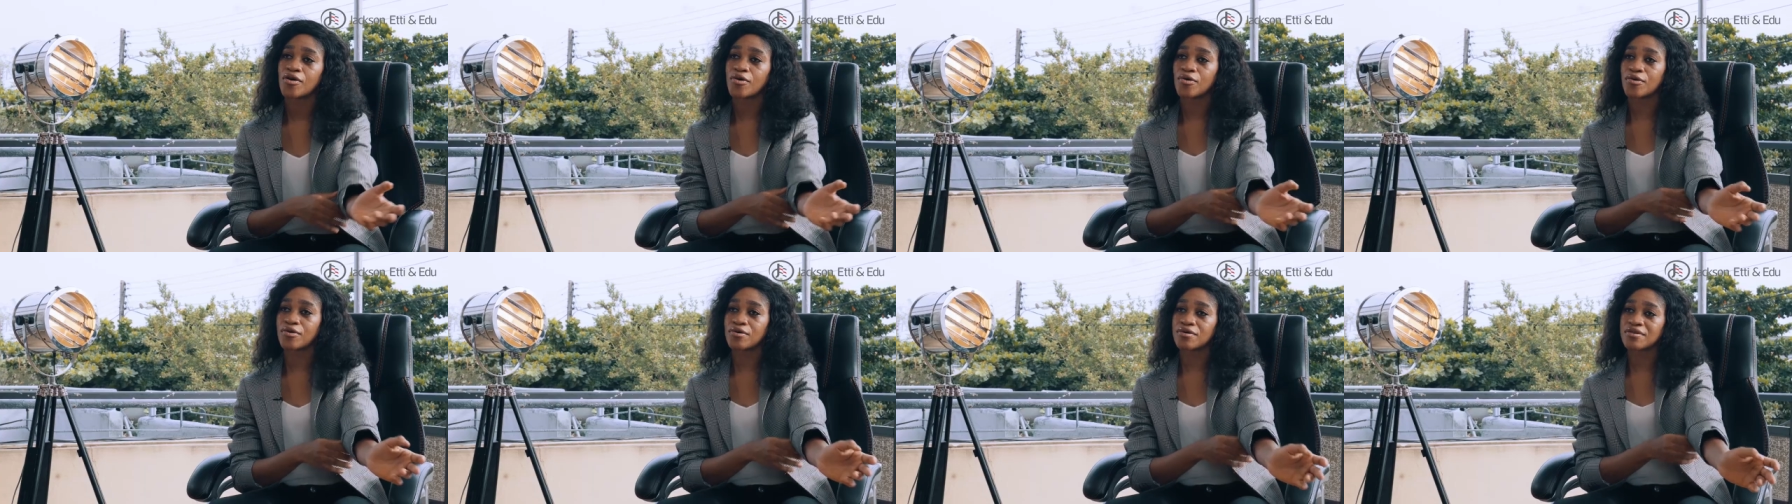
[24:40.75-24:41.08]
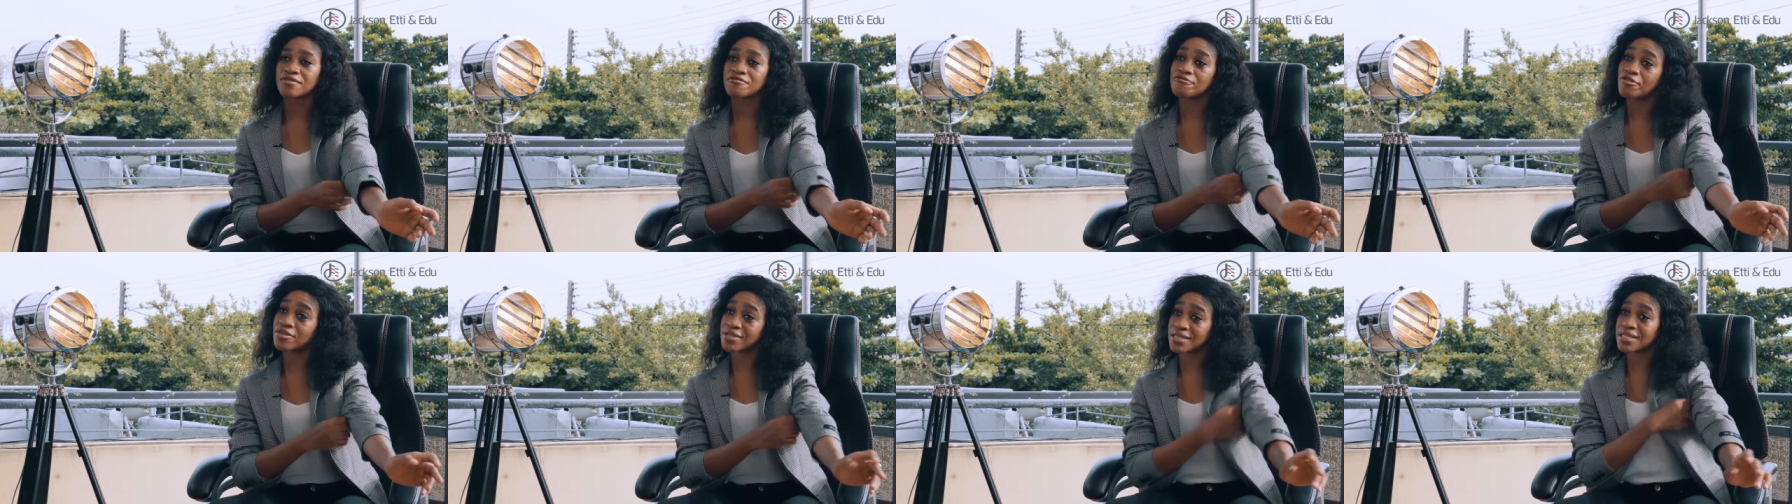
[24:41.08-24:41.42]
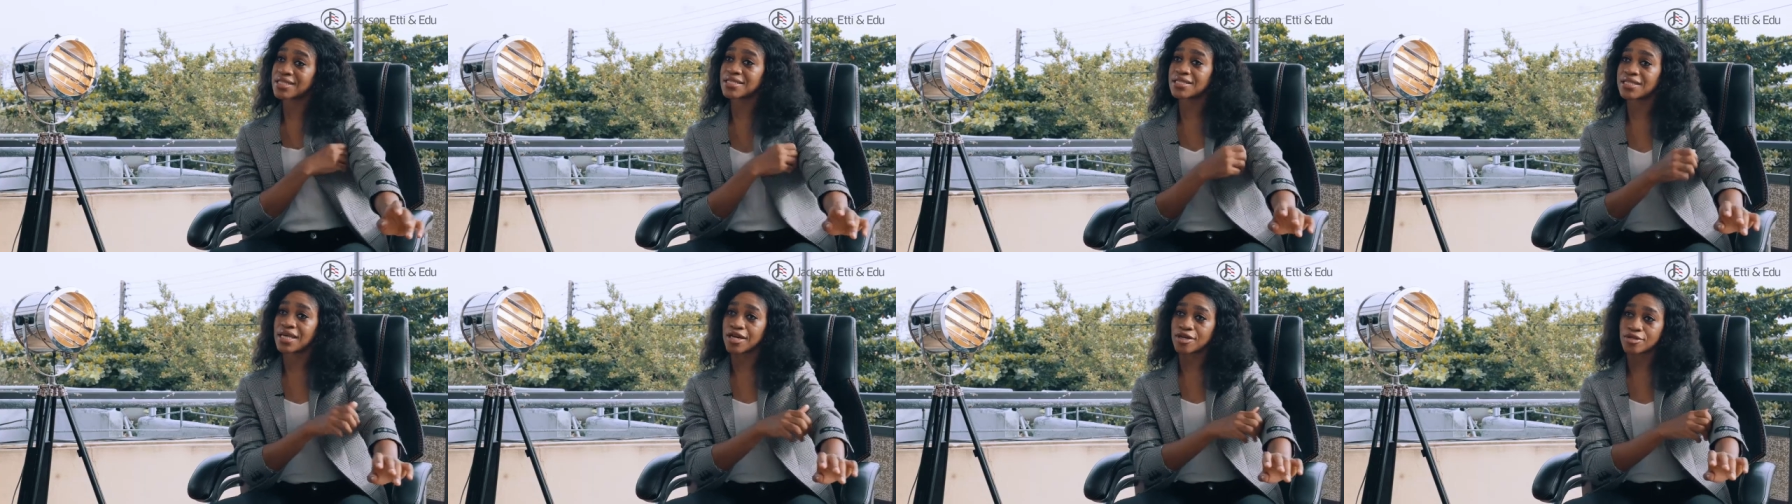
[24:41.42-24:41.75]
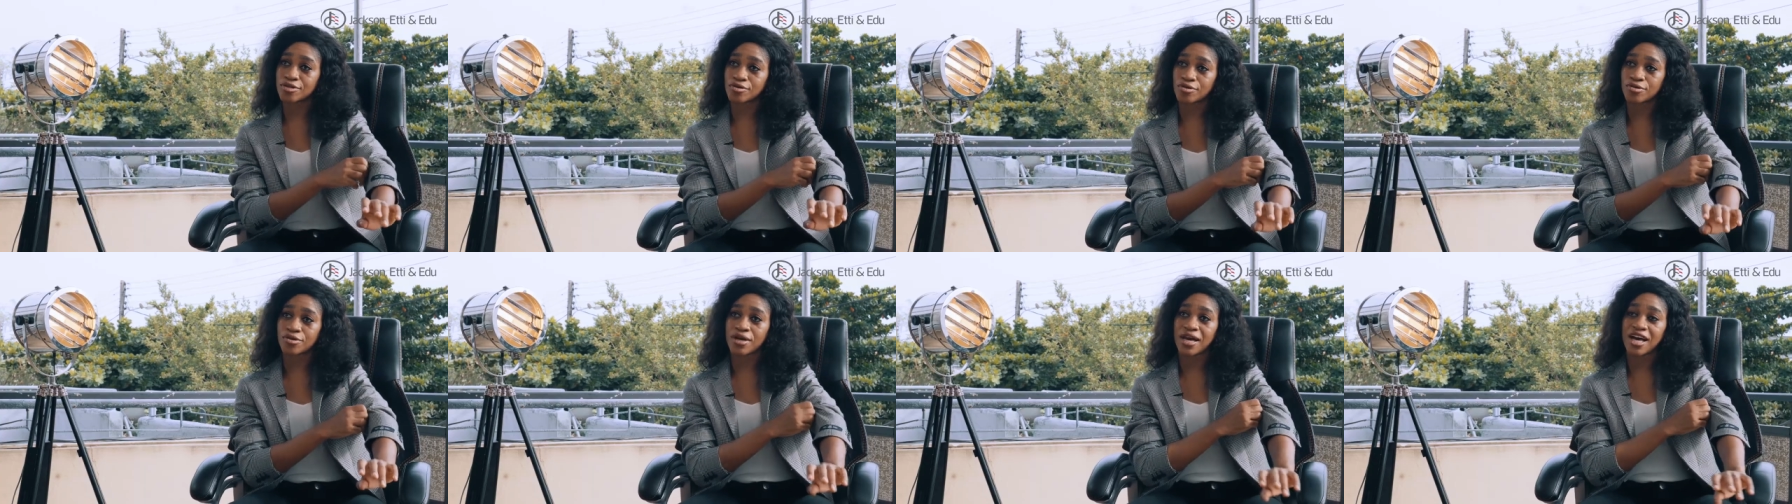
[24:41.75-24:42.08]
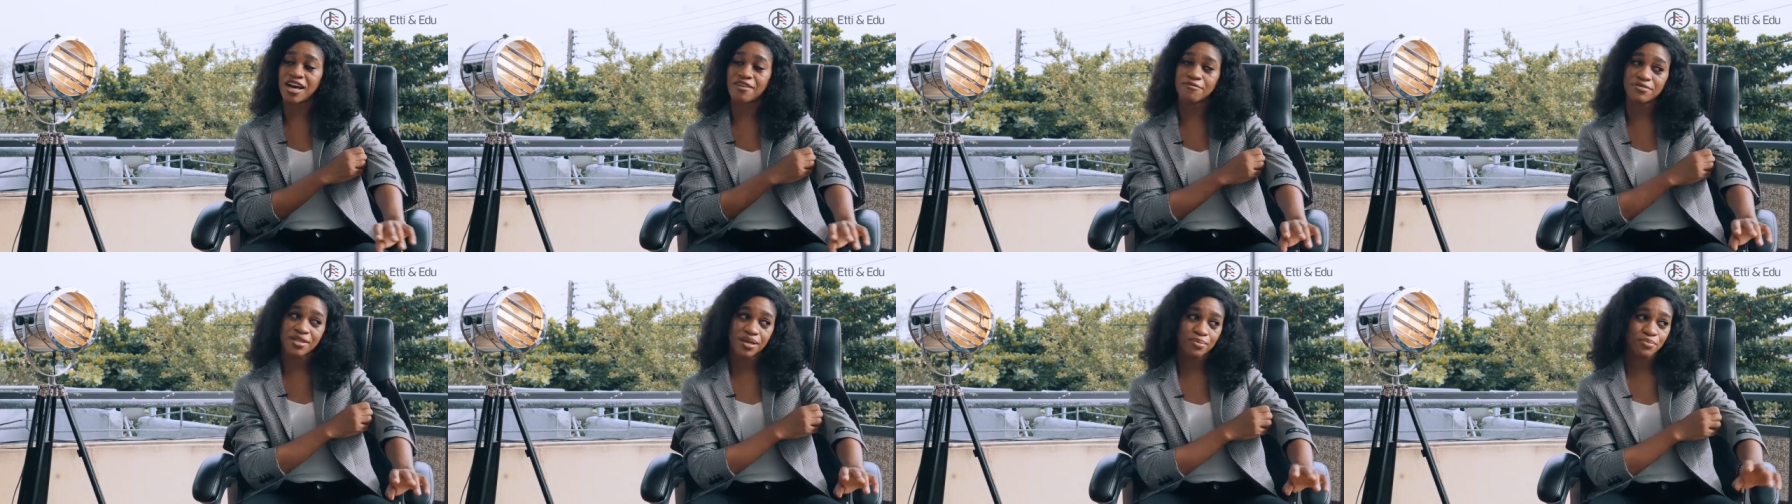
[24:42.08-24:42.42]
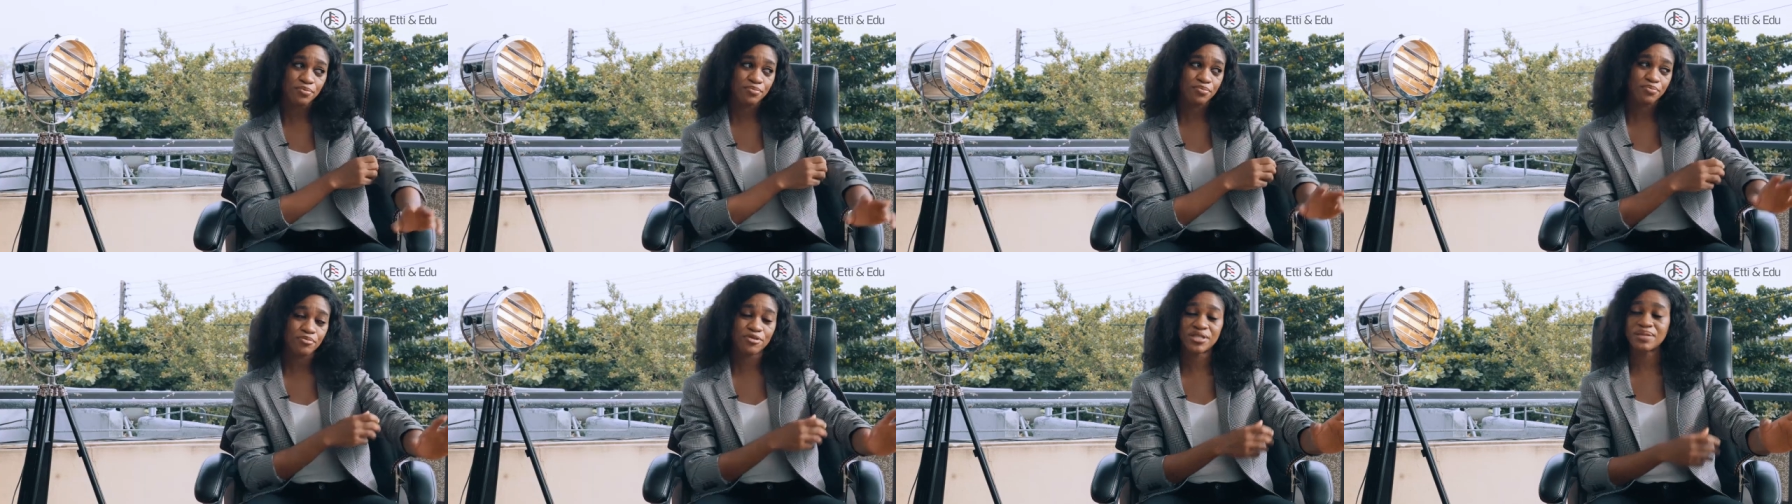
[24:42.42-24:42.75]
or funding sector, you have
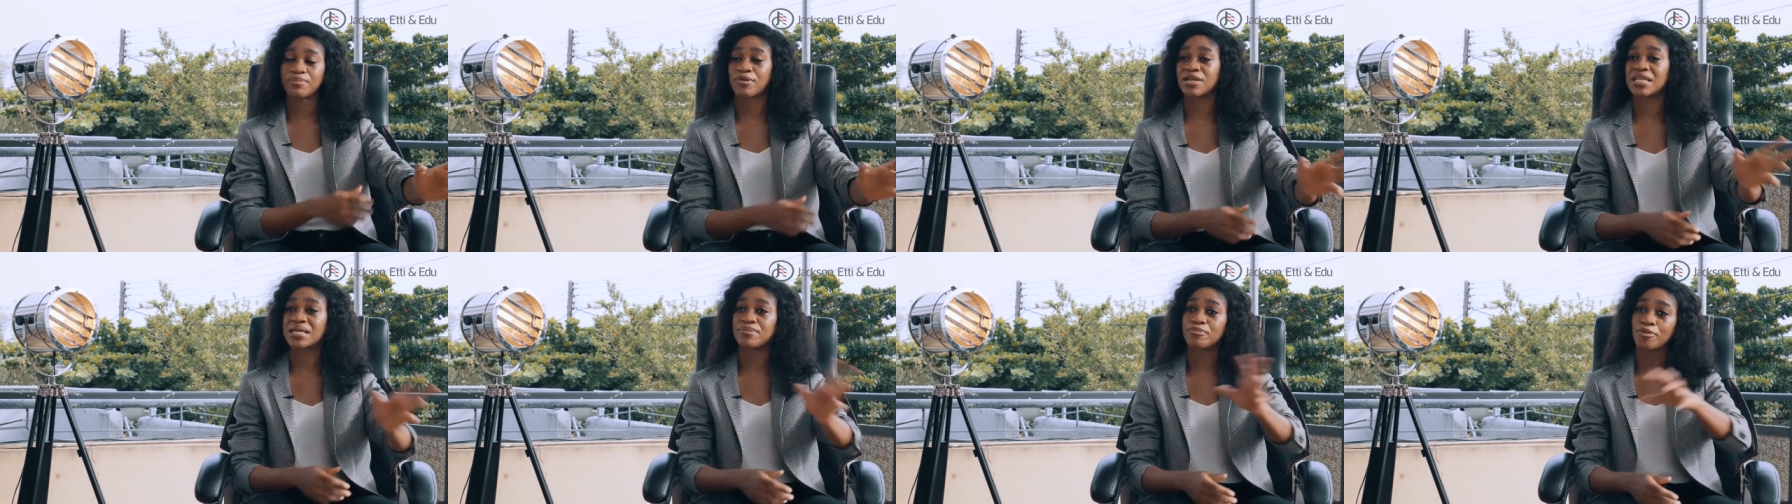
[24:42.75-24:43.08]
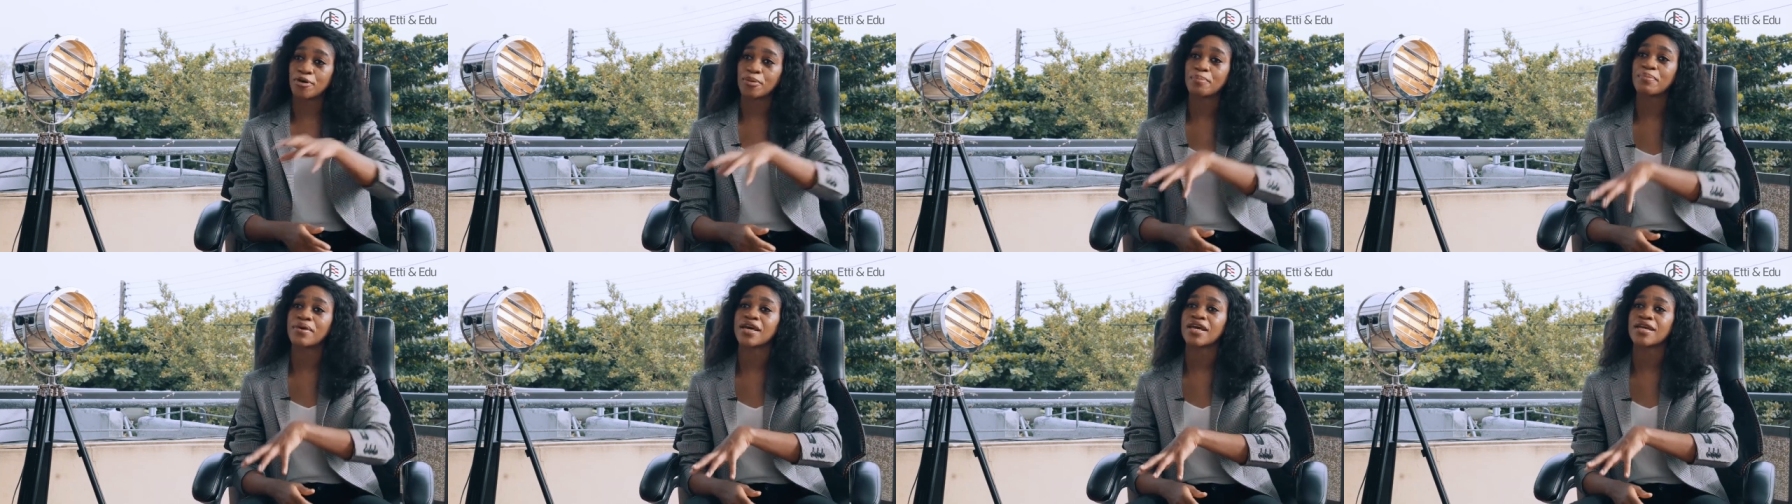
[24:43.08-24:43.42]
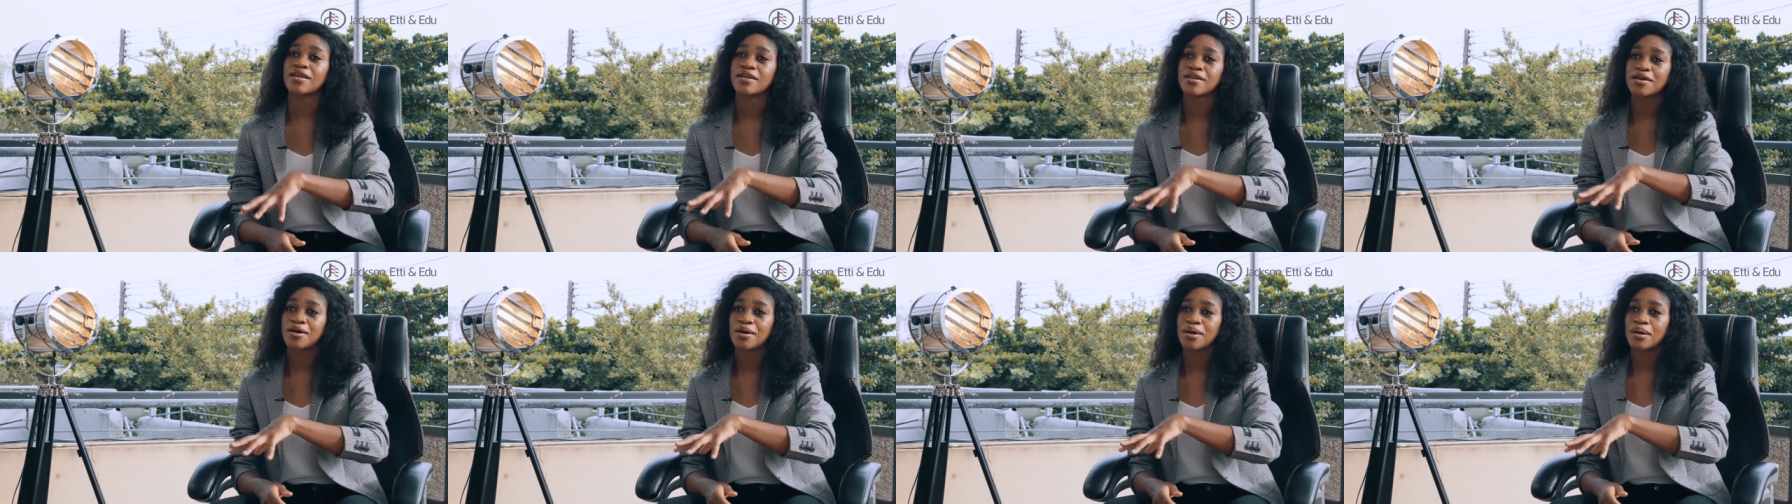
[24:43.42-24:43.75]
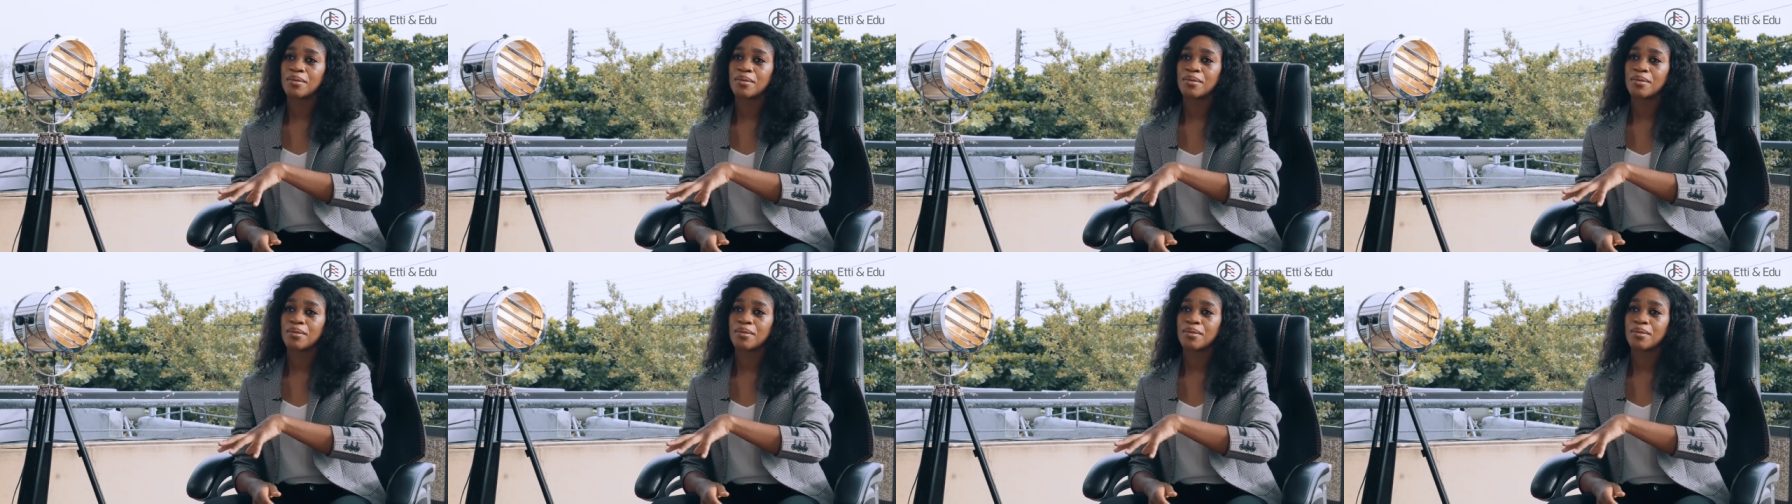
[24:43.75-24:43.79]
them putting money in more men.